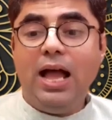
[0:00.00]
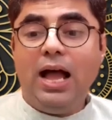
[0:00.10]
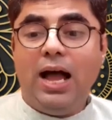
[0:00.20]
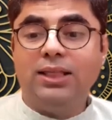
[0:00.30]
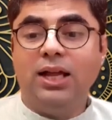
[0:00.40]

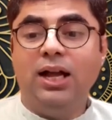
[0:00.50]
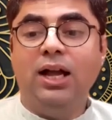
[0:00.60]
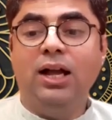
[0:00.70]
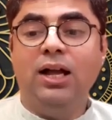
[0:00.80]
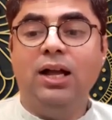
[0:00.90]

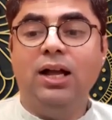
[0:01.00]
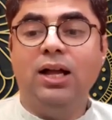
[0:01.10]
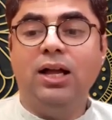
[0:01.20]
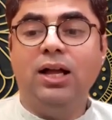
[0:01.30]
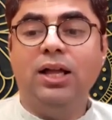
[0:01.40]

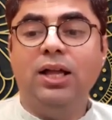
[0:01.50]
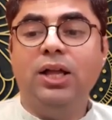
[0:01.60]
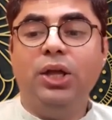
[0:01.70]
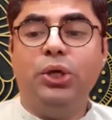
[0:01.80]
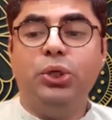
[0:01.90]
Atha
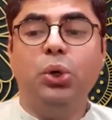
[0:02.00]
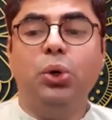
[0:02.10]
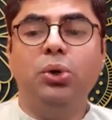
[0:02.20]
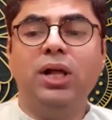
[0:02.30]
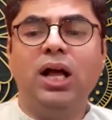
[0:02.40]

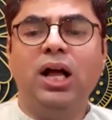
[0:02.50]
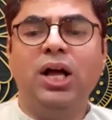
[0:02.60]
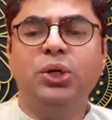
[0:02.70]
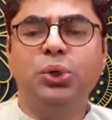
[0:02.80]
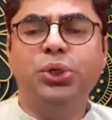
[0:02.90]
Yoga
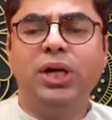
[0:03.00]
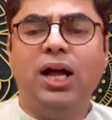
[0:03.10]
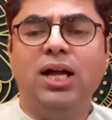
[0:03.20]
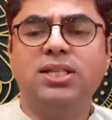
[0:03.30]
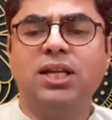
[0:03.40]

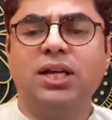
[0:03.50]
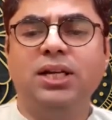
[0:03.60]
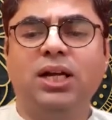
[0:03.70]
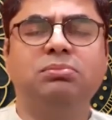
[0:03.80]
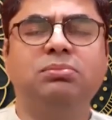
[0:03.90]

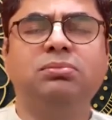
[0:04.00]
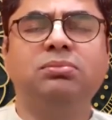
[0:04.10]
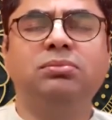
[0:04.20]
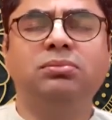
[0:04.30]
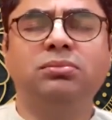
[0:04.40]

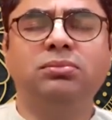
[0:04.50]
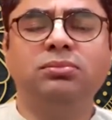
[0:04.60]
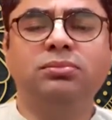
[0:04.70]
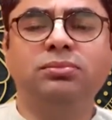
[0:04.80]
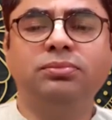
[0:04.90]

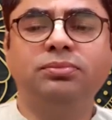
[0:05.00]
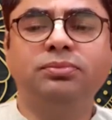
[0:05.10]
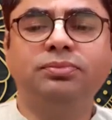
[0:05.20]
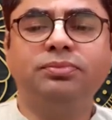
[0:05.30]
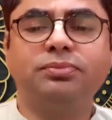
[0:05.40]

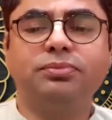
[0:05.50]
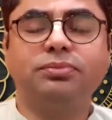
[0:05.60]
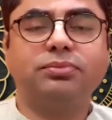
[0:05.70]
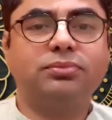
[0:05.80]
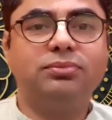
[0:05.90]
Anushasanam.
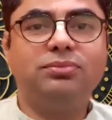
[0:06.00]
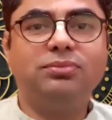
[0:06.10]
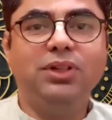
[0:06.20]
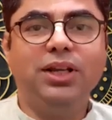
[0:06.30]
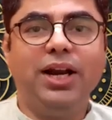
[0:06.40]

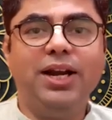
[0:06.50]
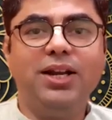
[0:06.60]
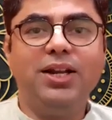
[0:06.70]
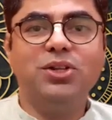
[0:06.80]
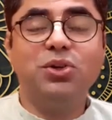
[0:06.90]
Right?
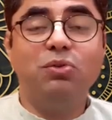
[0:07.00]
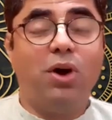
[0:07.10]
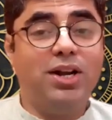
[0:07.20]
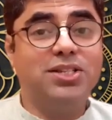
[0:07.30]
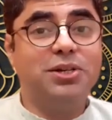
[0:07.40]
So what
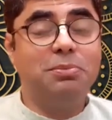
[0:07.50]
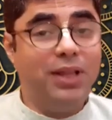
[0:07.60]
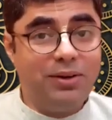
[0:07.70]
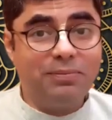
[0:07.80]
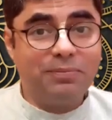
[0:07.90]
does it
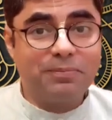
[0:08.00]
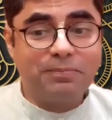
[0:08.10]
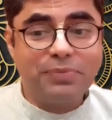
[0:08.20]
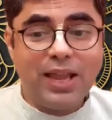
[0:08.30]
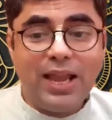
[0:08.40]
mean?
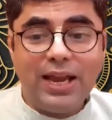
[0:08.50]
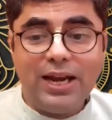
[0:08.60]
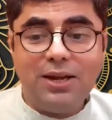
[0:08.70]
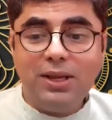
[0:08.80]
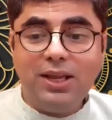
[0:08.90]

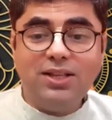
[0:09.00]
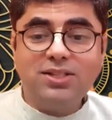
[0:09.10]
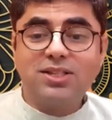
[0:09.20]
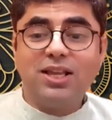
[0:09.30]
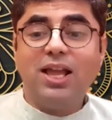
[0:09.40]
It
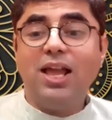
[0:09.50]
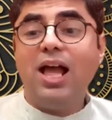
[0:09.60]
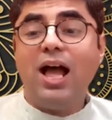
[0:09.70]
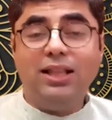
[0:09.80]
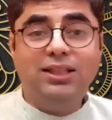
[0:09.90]
means,
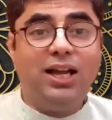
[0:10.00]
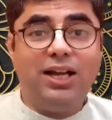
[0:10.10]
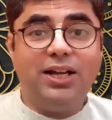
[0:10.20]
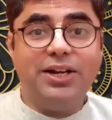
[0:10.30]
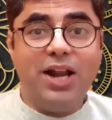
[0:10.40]

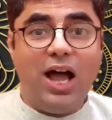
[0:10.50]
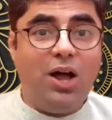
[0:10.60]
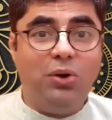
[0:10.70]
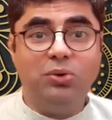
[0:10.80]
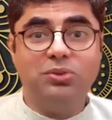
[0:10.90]
Atha,
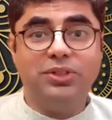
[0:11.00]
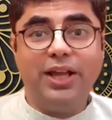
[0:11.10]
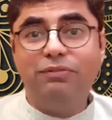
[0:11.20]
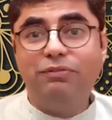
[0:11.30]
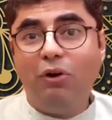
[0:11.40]
now,
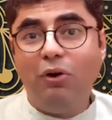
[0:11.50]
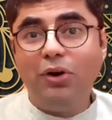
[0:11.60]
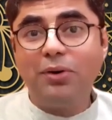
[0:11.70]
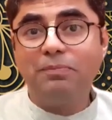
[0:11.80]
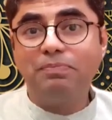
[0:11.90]

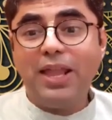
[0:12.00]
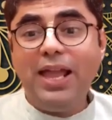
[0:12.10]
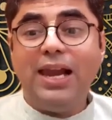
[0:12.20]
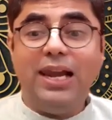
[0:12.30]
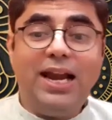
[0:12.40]
therefore,
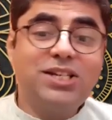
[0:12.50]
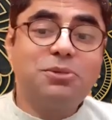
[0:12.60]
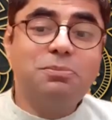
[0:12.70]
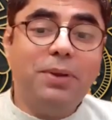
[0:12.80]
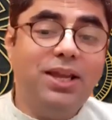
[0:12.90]
let's
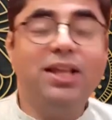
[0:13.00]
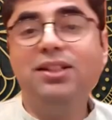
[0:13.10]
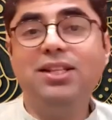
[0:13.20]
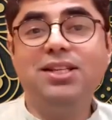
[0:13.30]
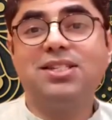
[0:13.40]
begin
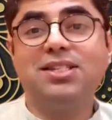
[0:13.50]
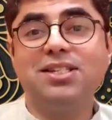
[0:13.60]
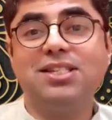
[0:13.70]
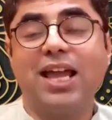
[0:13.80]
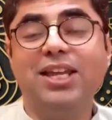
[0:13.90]
this
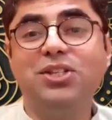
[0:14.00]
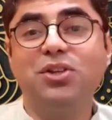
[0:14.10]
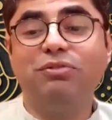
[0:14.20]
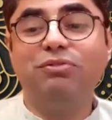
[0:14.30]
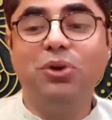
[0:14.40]
science
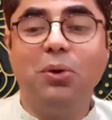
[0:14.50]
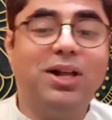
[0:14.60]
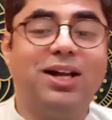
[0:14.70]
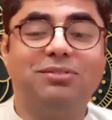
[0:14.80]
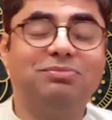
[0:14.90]
of
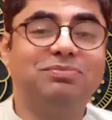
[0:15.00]
yoga.